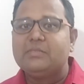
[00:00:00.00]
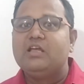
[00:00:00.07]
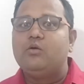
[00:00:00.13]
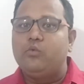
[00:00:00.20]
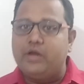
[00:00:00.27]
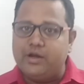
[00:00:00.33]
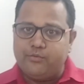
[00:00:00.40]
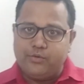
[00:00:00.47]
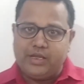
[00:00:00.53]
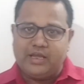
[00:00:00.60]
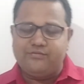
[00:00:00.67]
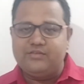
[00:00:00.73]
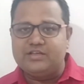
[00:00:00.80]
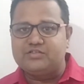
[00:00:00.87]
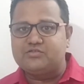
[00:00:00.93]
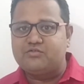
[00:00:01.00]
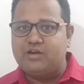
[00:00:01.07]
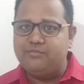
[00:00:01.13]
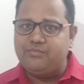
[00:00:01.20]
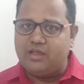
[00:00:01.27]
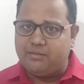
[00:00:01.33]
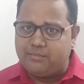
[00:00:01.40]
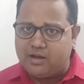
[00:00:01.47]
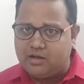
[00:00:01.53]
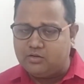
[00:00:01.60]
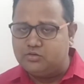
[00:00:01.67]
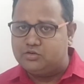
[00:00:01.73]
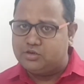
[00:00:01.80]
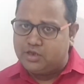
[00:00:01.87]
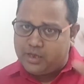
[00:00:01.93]
where we have described
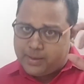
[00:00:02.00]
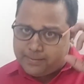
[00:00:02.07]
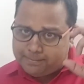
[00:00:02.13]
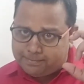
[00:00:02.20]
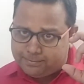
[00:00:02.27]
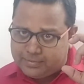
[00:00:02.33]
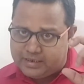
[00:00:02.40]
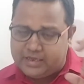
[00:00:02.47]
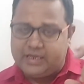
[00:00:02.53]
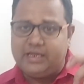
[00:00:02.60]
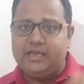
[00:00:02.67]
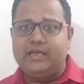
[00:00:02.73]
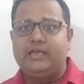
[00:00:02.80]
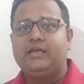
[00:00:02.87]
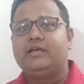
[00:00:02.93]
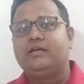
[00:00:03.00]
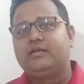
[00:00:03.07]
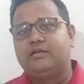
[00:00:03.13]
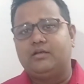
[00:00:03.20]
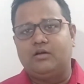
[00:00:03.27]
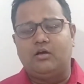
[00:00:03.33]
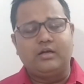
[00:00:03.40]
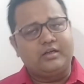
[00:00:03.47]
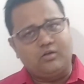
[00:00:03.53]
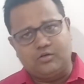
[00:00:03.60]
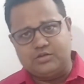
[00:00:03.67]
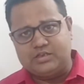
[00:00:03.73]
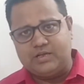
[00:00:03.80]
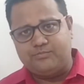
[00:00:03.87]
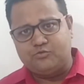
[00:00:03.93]
about meaning on
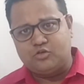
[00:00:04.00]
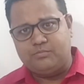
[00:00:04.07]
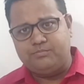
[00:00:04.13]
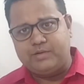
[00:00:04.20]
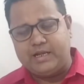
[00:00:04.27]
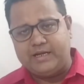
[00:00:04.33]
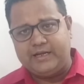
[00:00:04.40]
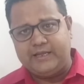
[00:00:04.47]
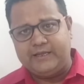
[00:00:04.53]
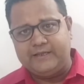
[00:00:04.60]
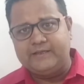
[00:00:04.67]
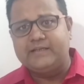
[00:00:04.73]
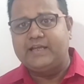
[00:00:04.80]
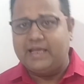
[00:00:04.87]
concept of planning,